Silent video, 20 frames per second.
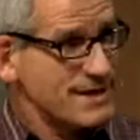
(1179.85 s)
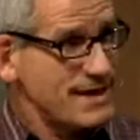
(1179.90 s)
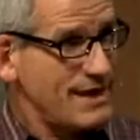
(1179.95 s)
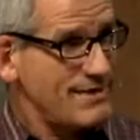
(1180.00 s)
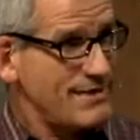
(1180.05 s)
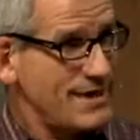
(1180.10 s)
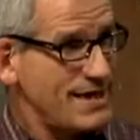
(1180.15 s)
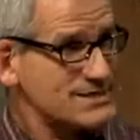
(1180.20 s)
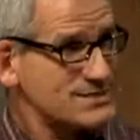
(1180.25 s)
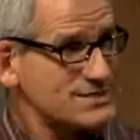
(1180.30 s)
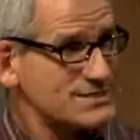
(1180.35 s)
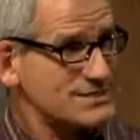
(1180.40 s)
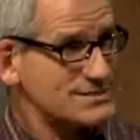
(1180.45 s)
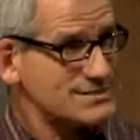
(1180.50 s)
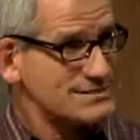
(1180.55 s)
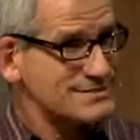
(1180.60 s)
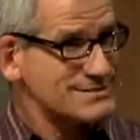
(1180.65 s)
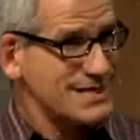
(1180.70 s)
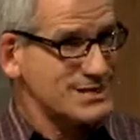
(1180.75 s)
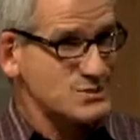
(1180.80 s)
And that's,
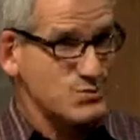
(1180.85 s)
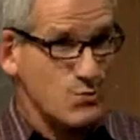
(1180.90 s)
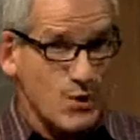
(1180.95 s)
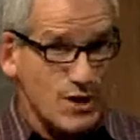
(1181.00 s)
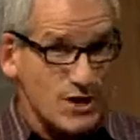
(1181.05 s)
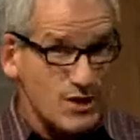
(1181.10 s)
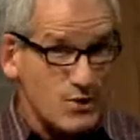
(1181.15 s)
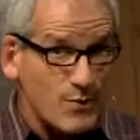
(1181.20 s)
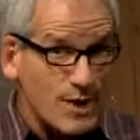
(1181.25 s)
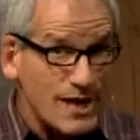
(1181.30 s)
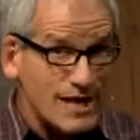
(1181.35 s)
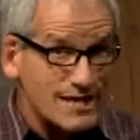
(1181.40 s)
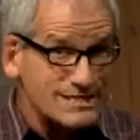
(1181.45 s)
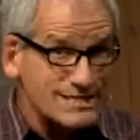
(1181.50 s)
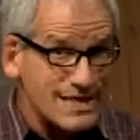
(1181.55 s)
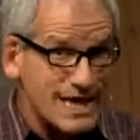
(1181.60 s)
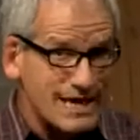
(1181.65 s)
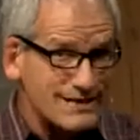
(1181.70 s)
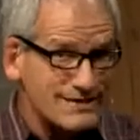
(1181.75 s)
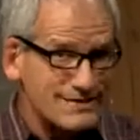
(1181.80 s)
that's one of the ways
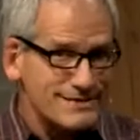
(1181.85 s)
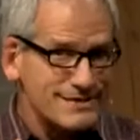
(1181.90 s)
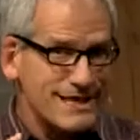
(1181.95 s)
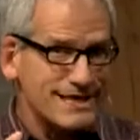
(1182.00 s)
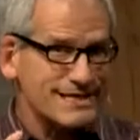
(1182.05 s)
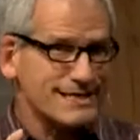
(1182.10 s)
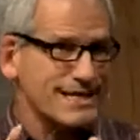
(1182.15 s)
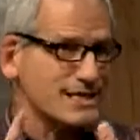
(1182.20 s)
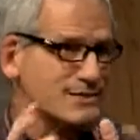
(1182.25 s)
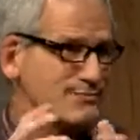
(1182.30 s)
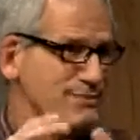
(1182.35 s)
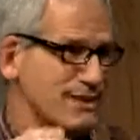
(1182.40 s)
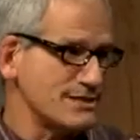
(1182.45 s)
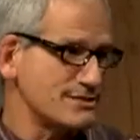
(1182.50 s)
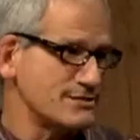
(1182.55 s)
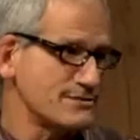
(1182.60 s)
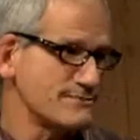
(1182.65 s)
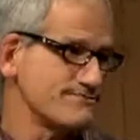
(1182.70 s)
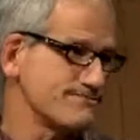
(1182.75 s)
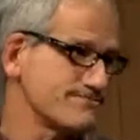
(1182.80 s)
that that takes
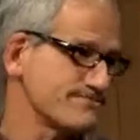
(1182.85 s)
place.